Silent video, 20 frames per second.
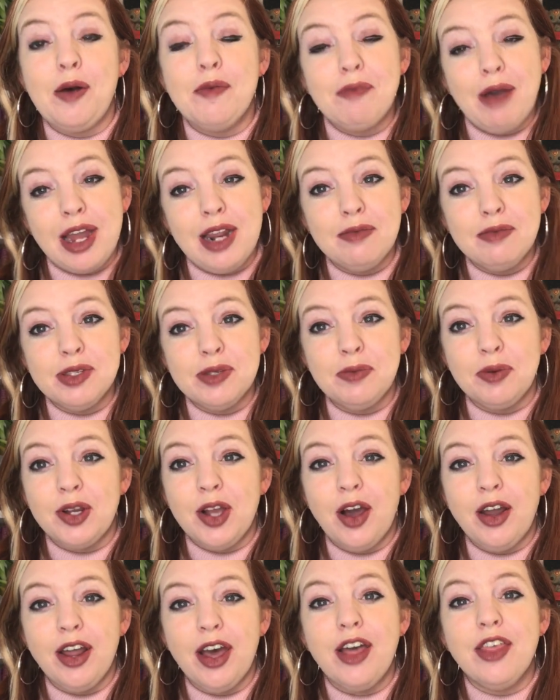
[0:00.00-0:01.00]
My name is
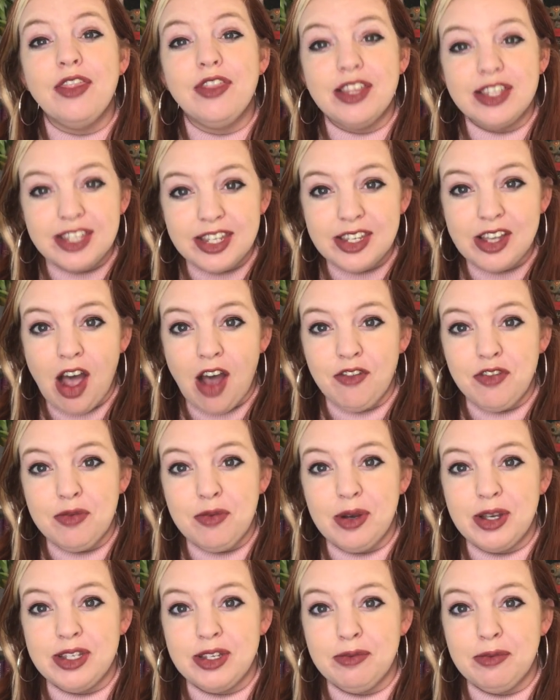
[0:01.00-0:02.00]
Brianna, this is Coffee
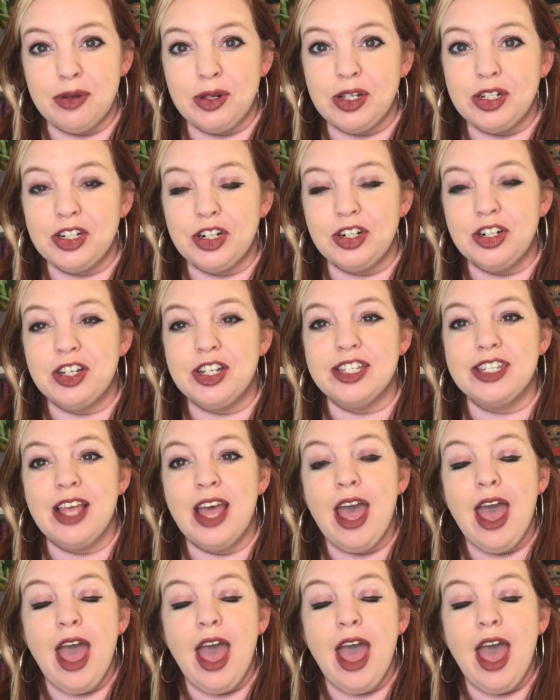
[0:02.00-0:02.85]
Books and Bullet Journals,